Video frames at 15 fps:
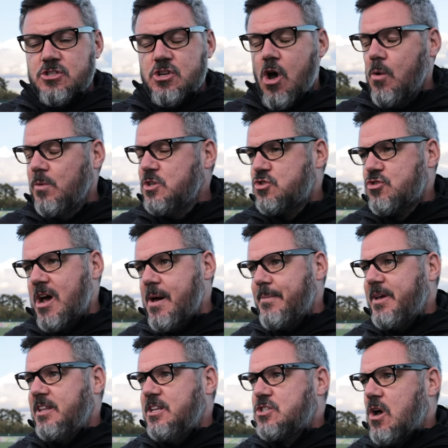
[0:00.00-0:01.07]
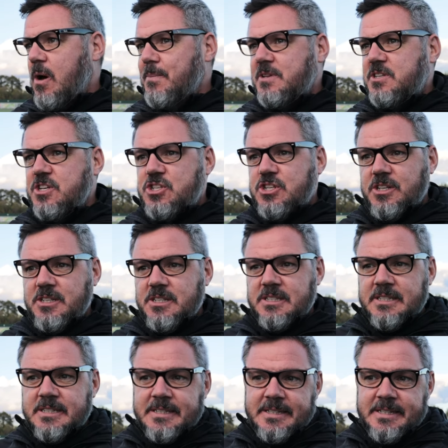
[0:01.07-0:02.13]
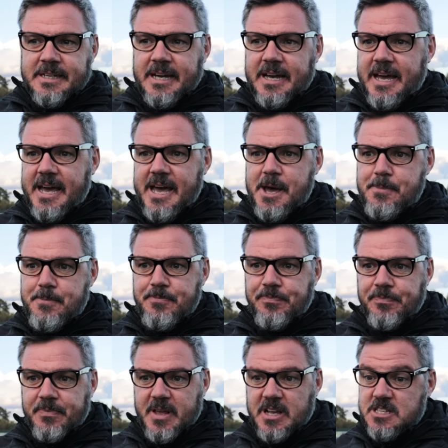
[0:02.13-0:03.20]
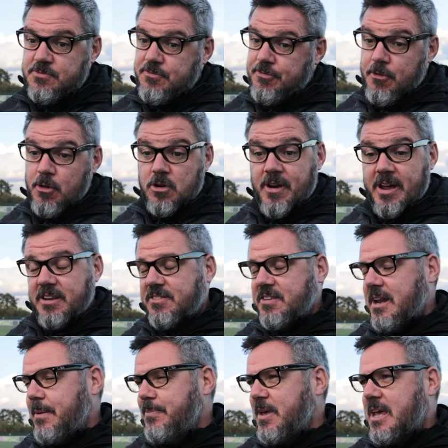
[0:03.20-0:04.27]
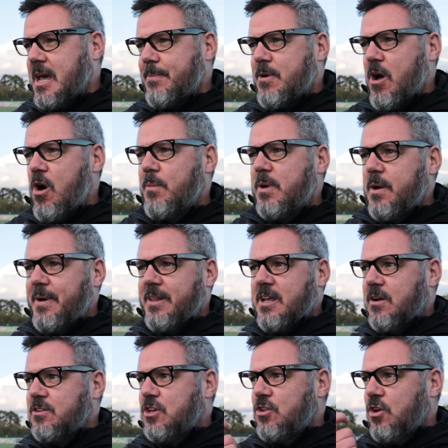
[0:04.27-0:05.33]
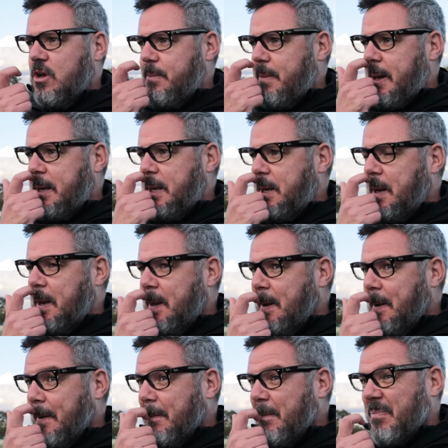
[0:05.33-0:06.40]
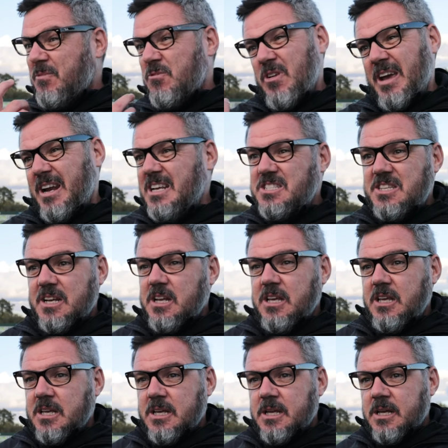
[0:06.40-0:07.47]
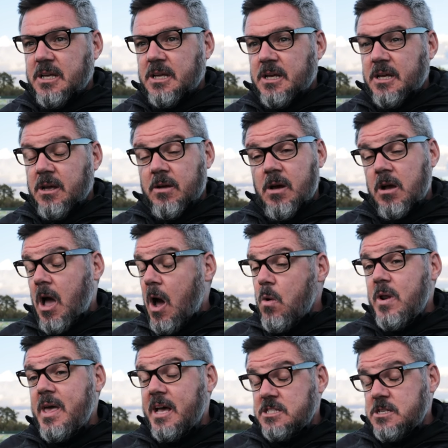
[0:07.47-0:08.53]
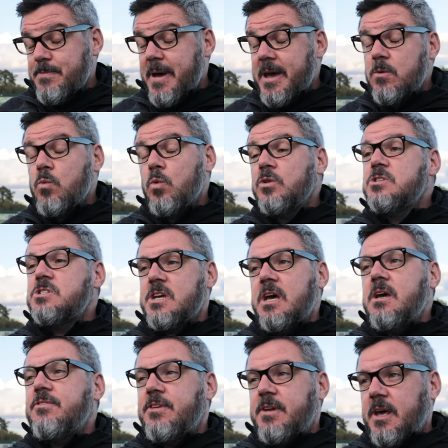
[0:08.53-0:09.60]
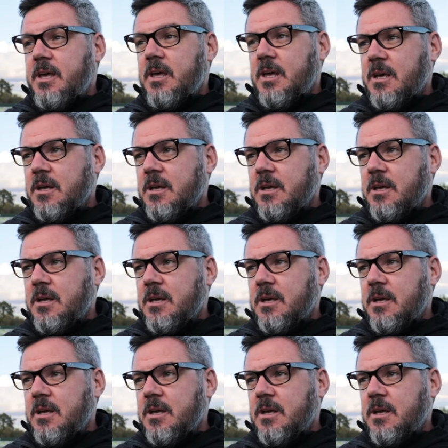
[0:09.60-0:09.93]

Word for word: There's always drama in this competition. Um, and full credit to them, they kept going when they went down to nine men. And realistically, a goalie hasn't made one save today,